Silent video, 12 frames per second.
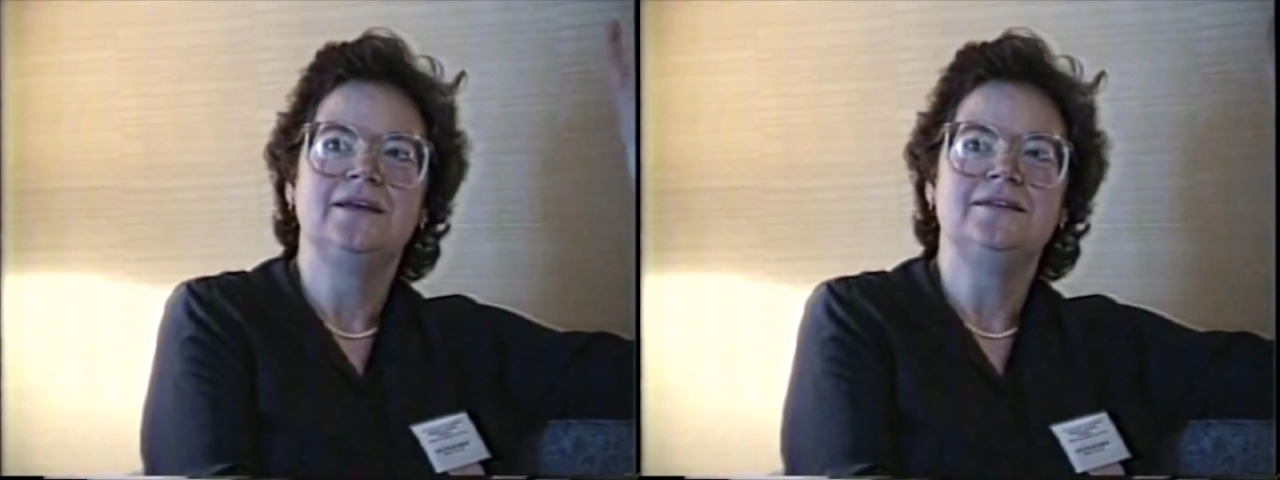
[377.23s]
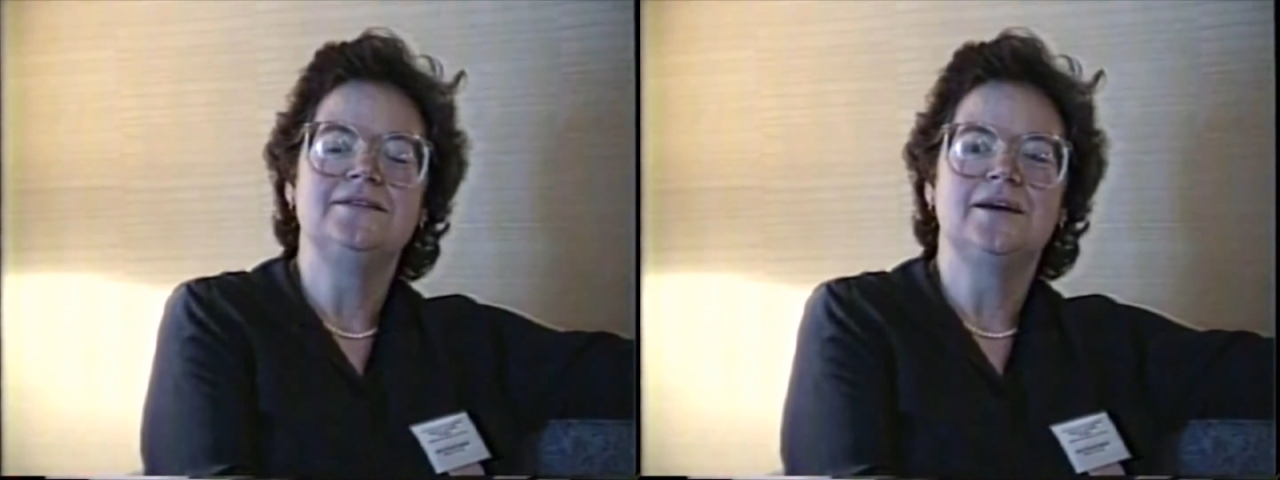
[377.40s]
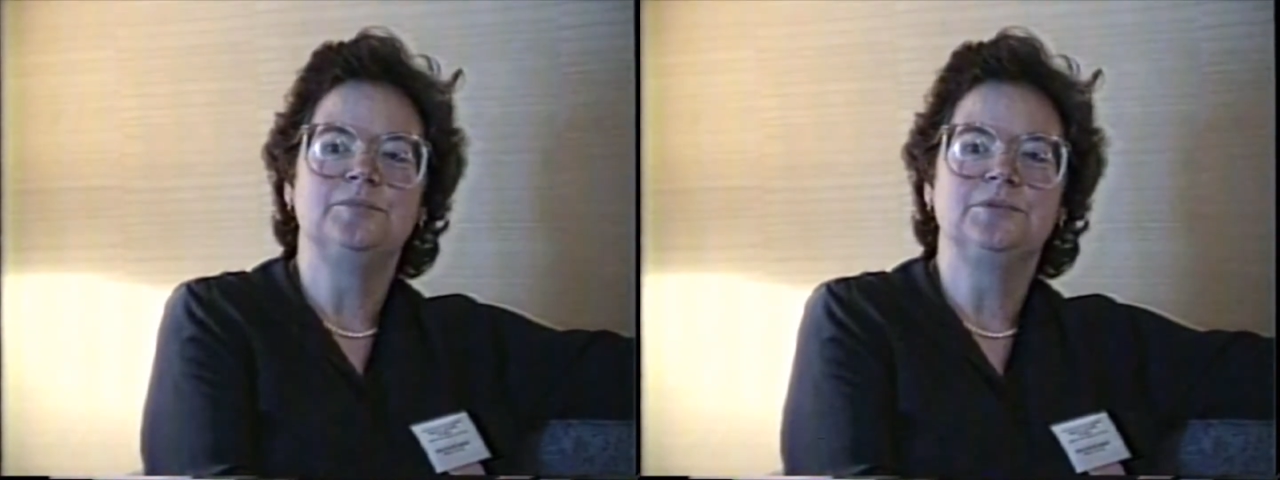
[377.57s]

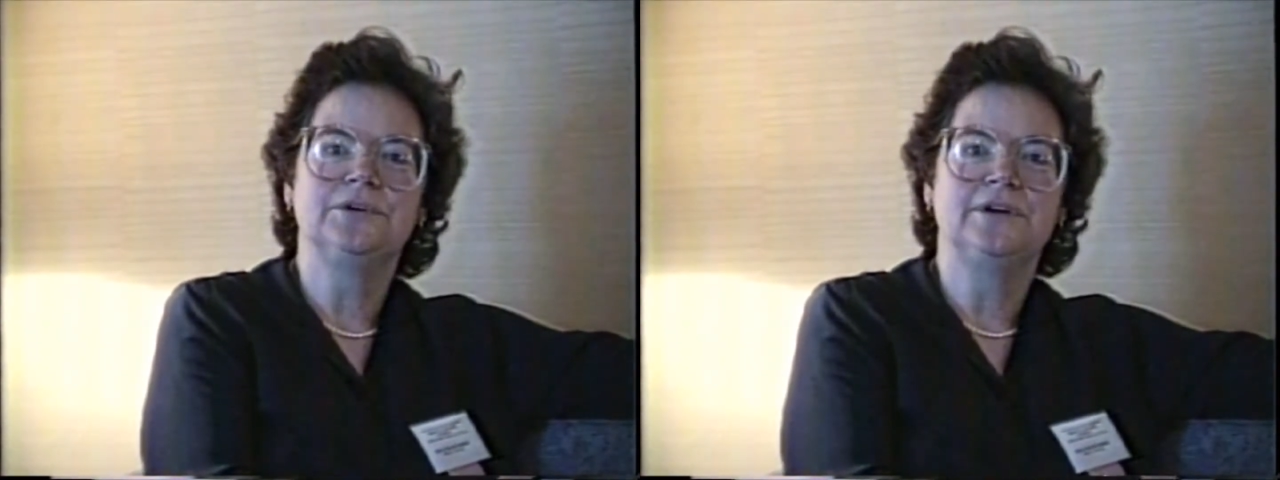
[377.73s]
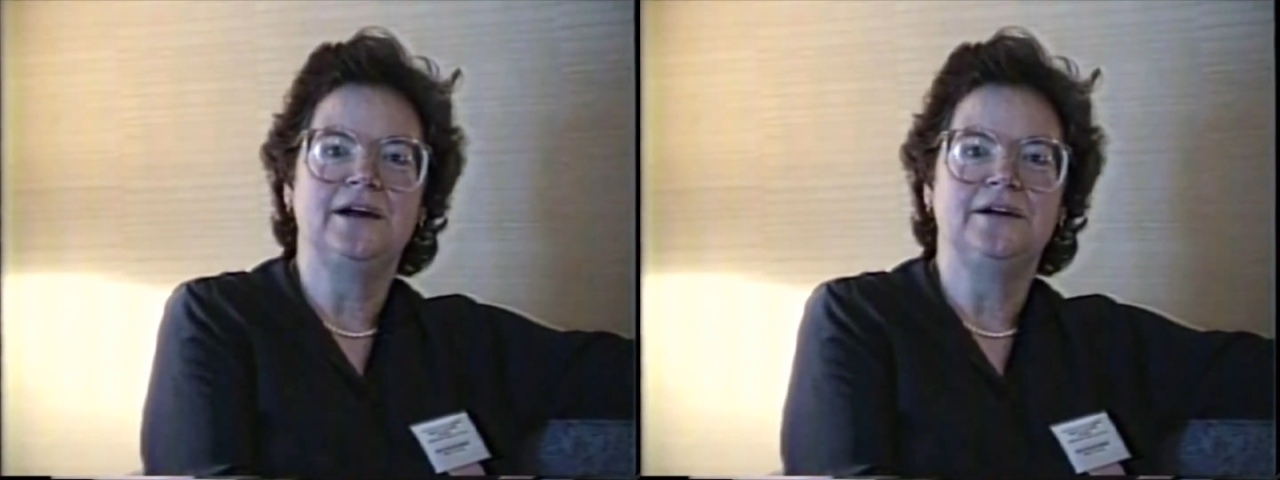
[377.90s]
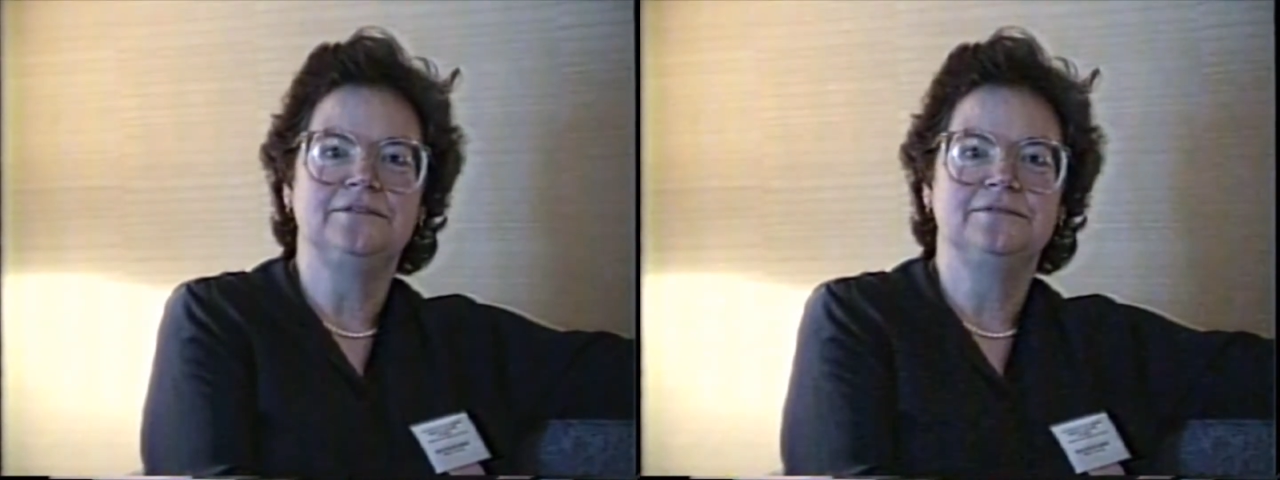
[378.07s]
number
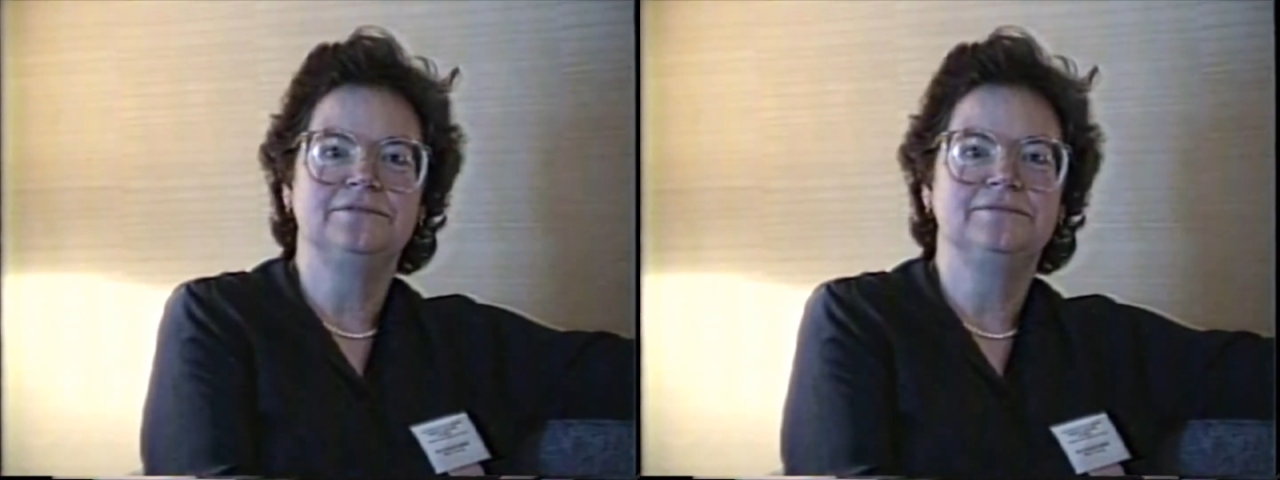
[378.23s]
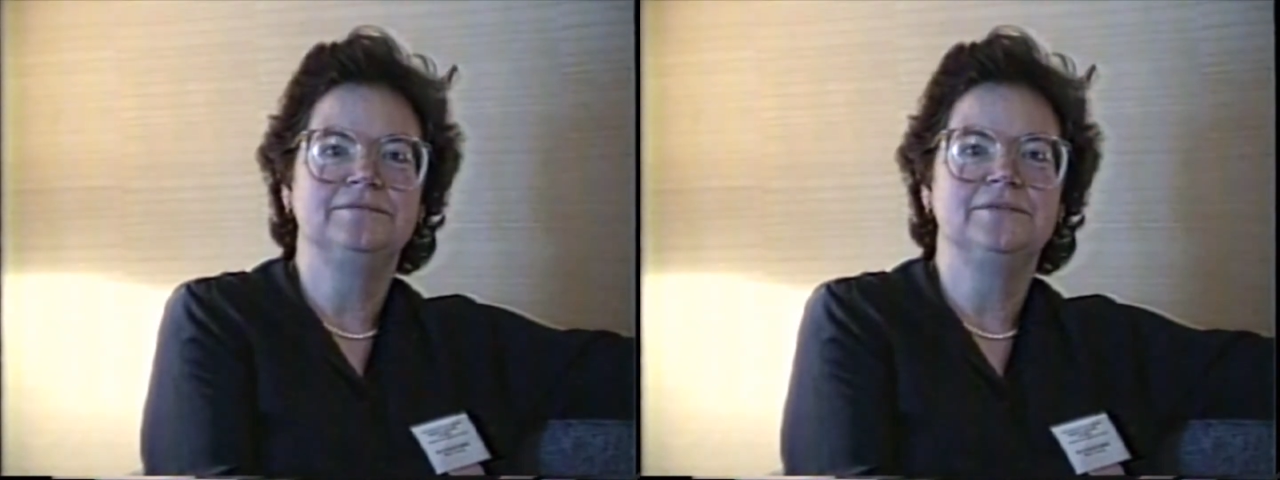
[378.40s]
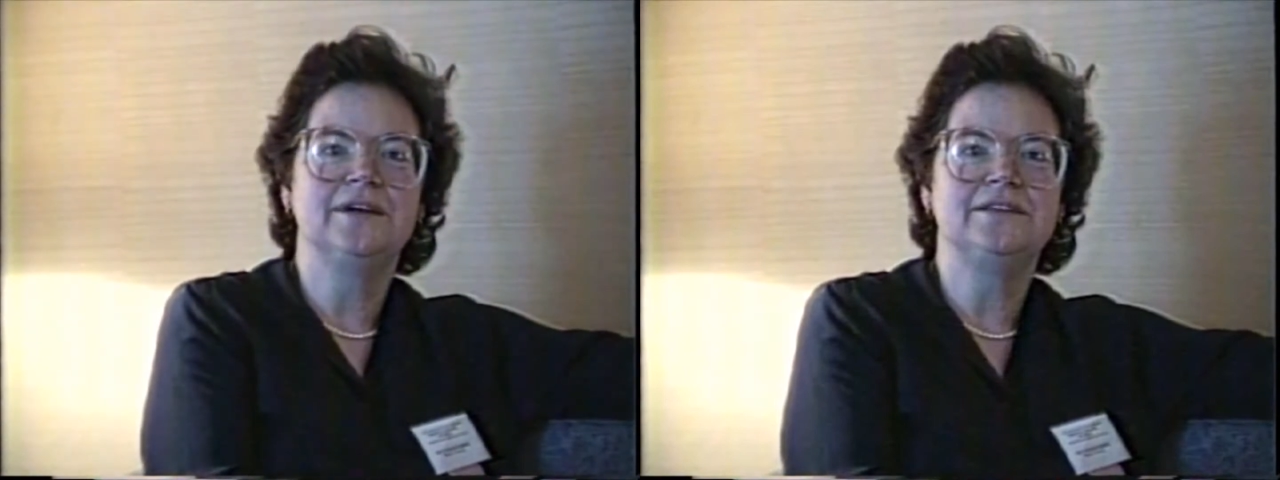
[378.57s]
of
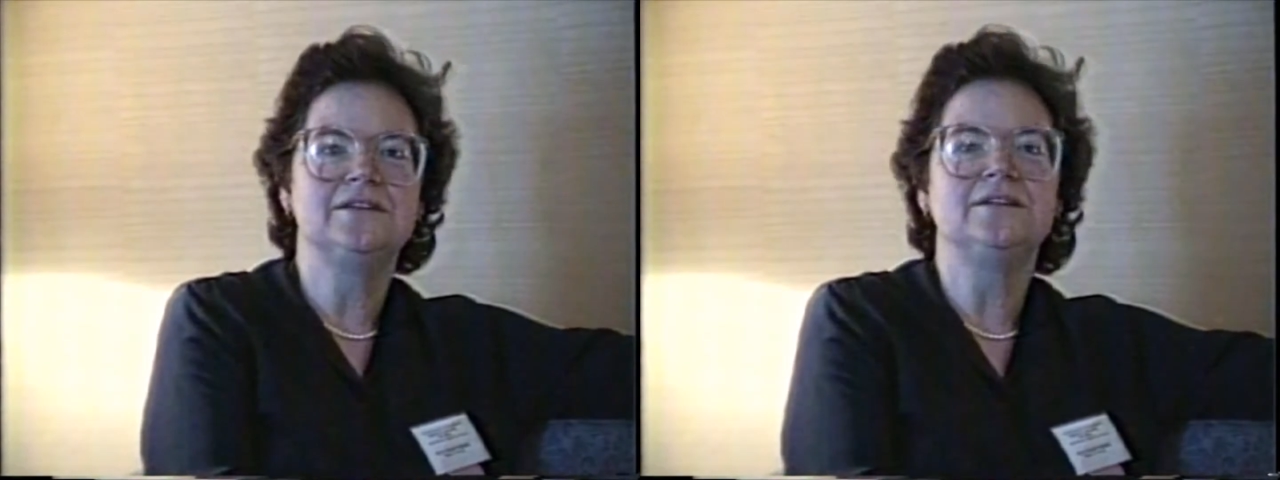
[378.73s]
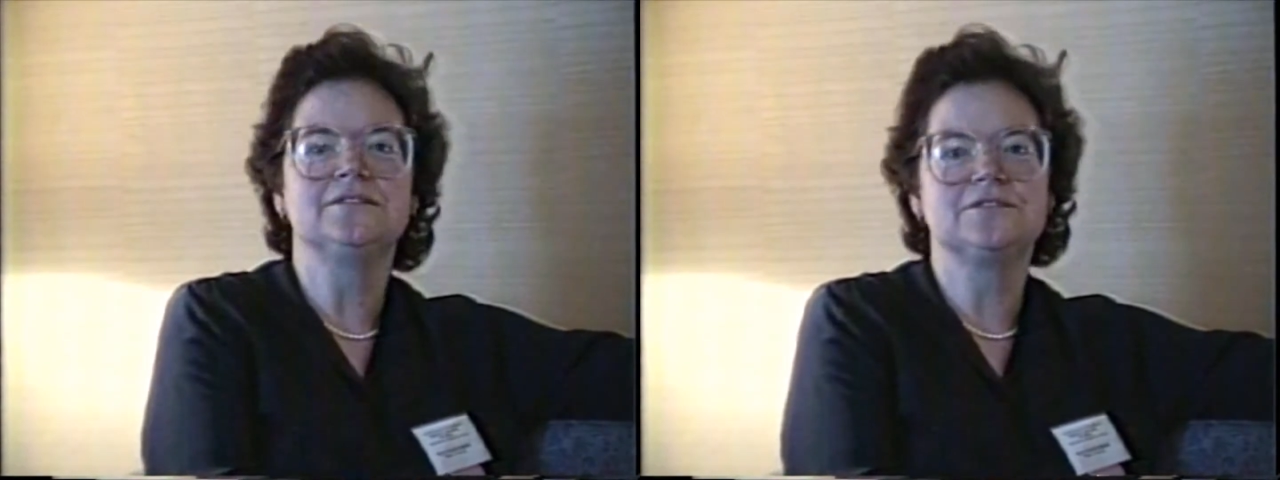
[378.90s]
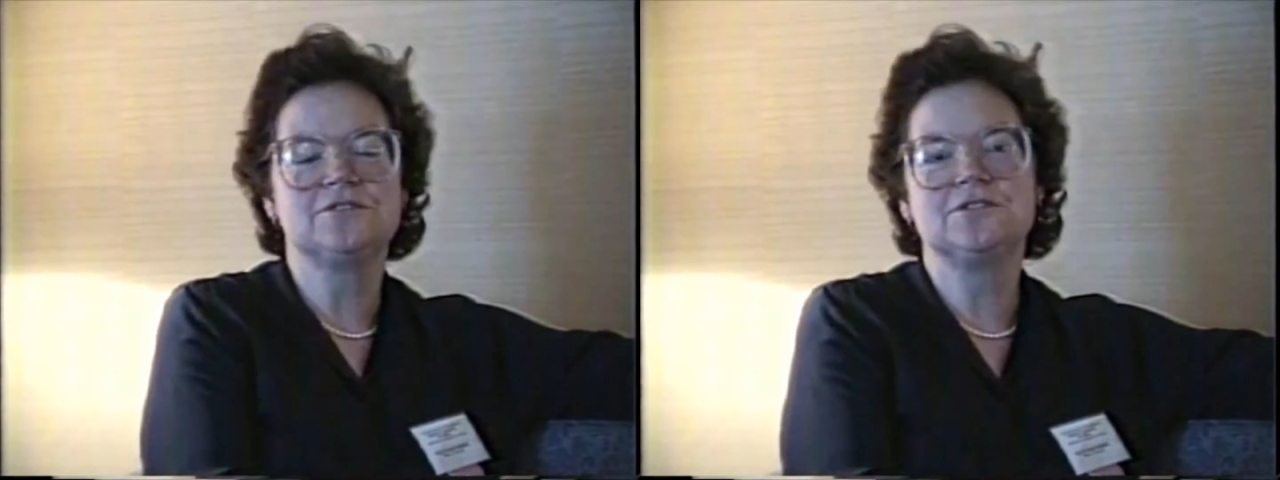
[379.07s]
adult